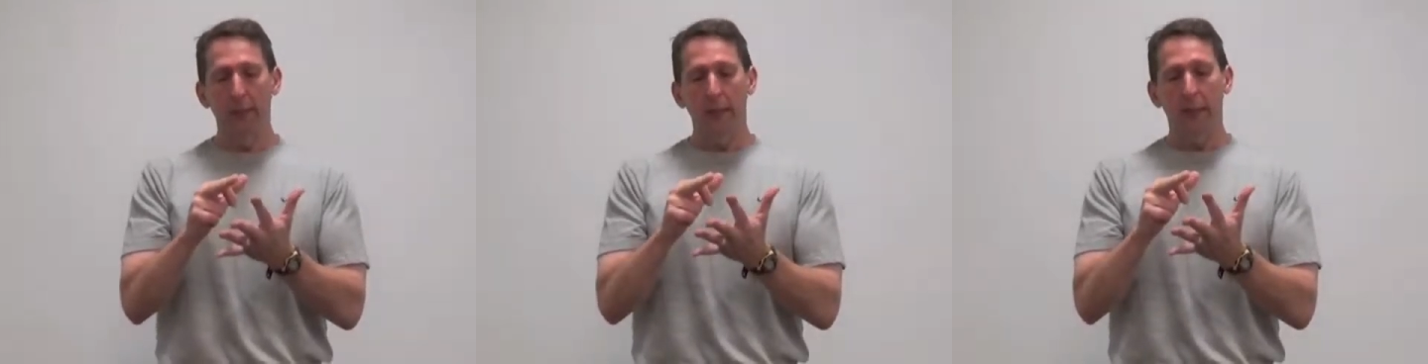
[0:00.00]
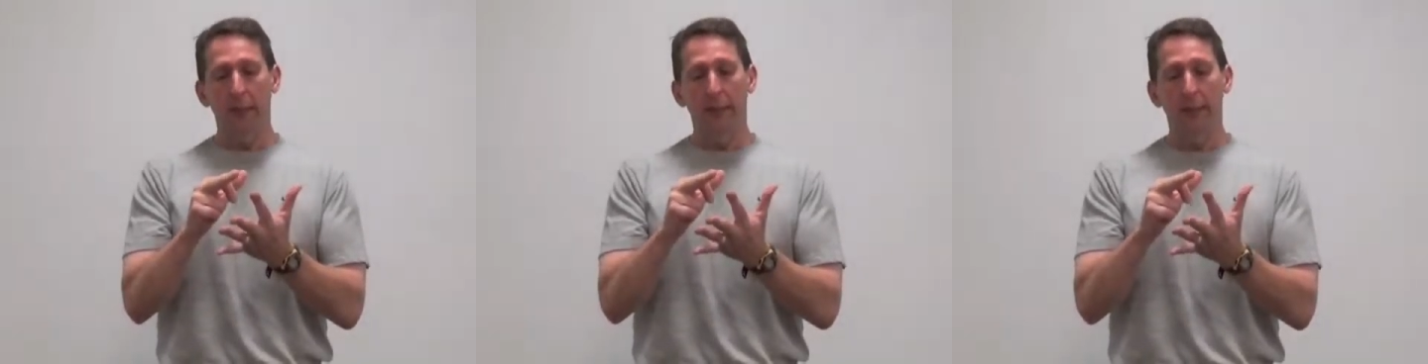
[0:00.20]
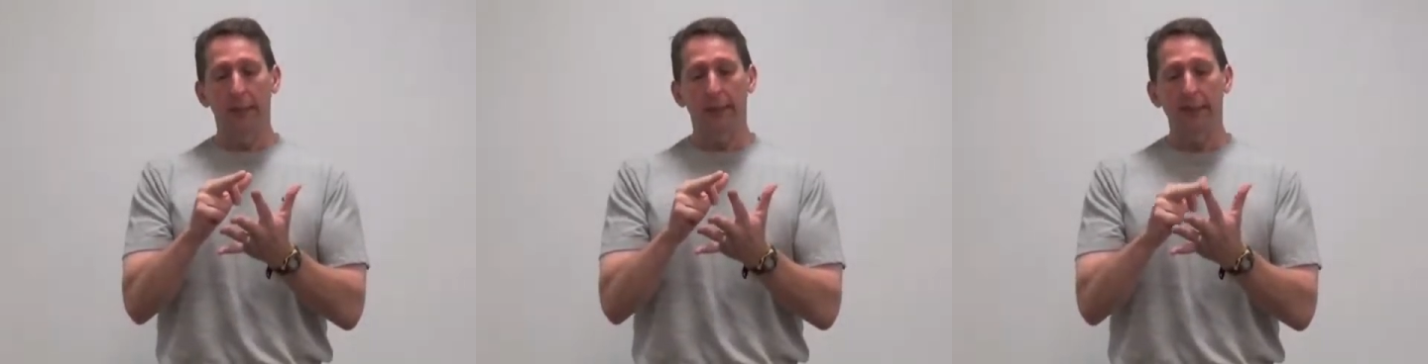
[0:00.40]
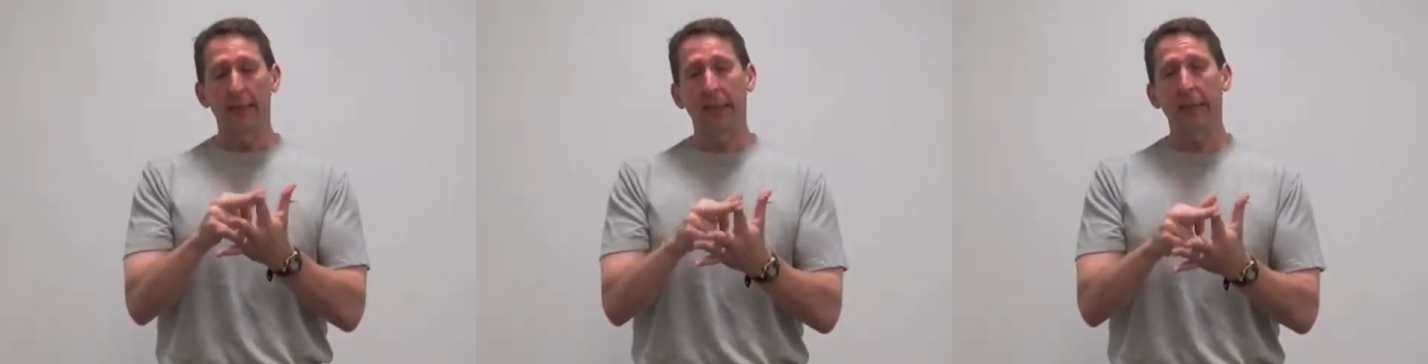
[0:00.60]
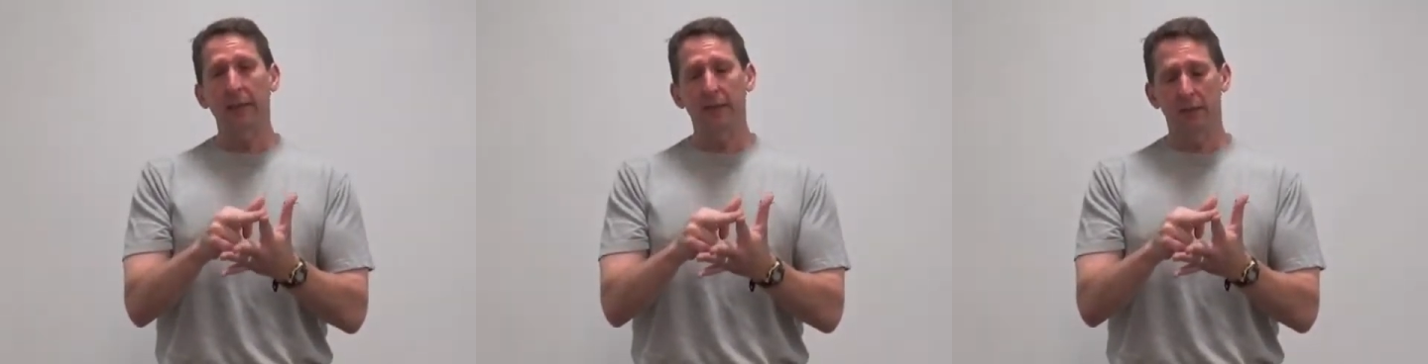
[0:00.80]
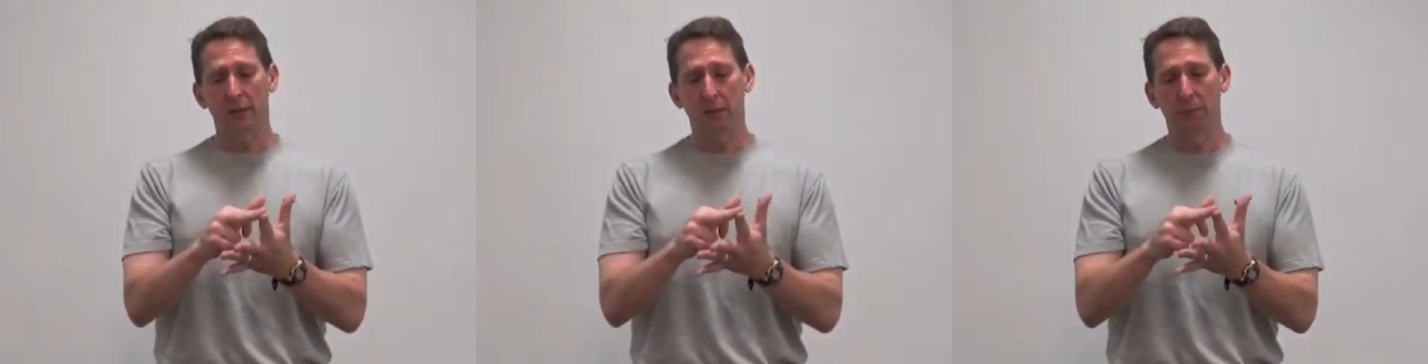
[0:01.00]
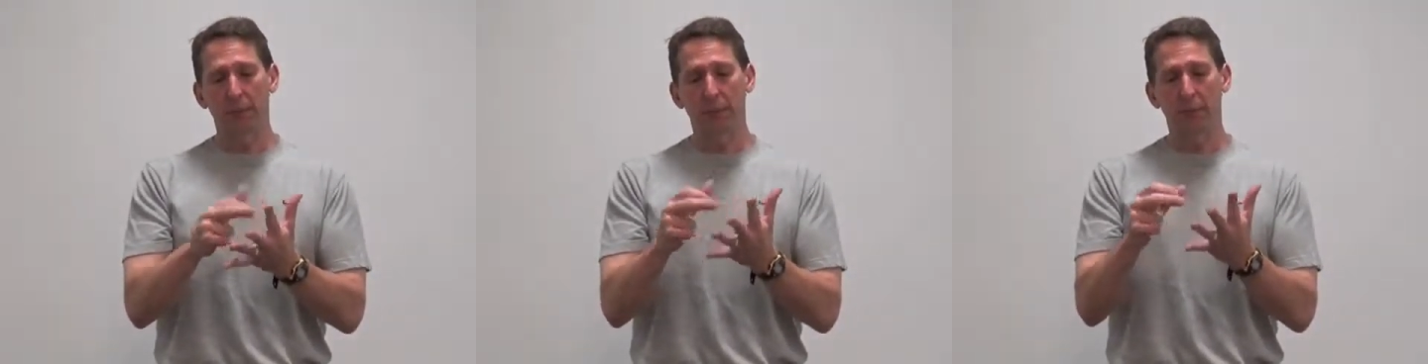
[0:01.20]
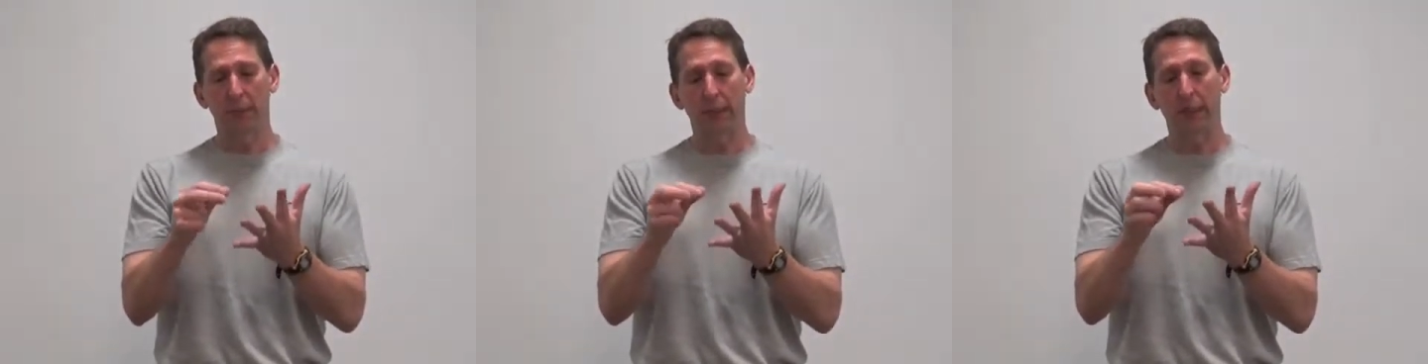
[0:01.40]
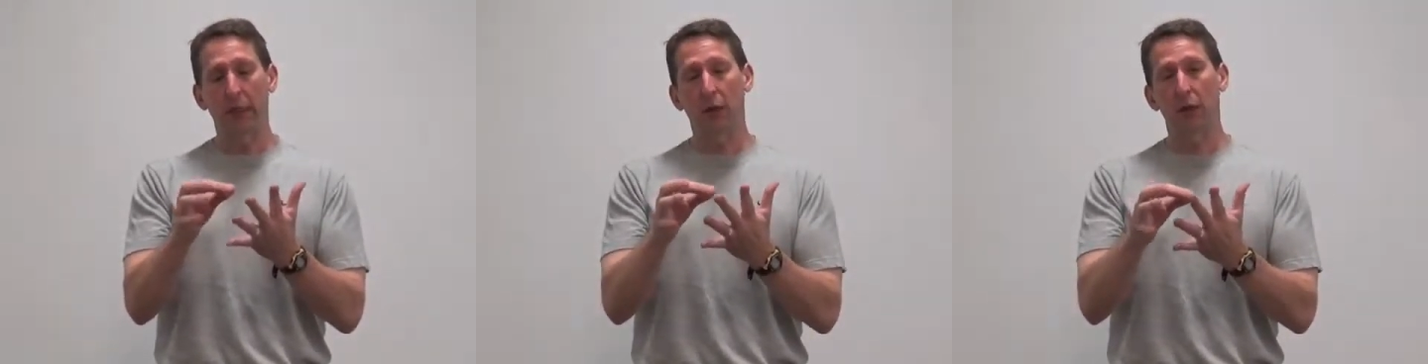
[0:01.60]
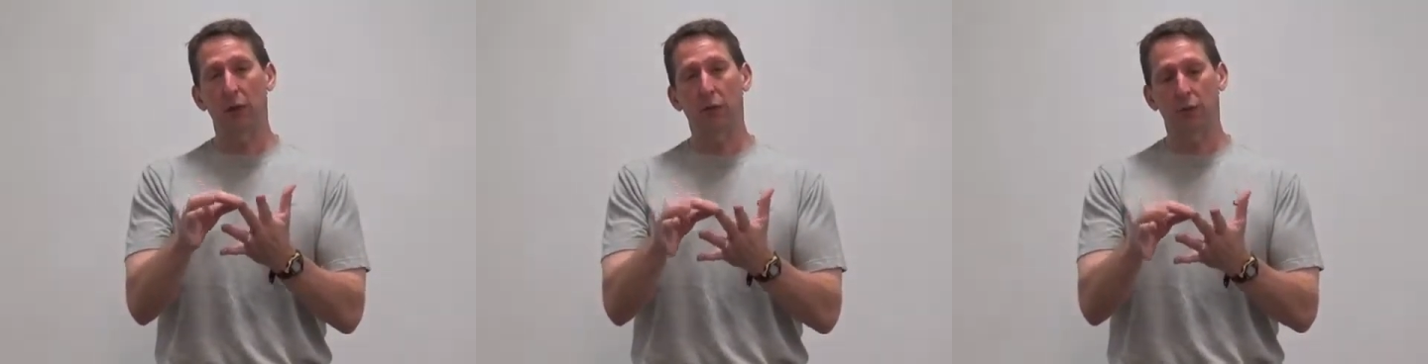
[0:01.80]
And can they get to stability and
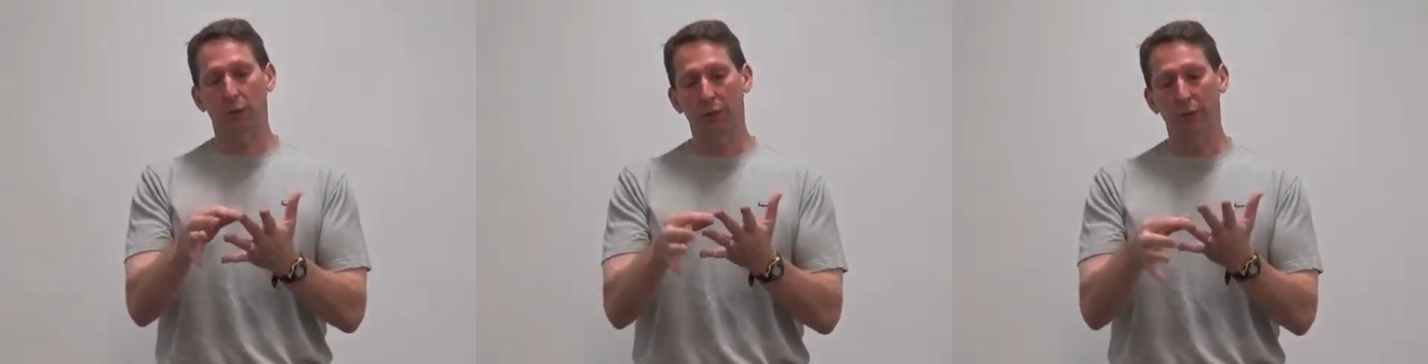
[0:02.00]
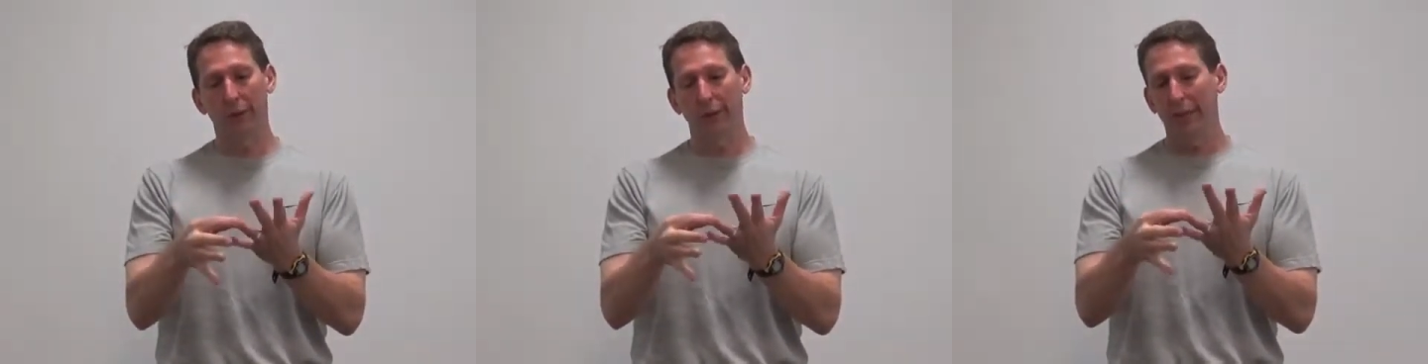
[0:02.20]
control?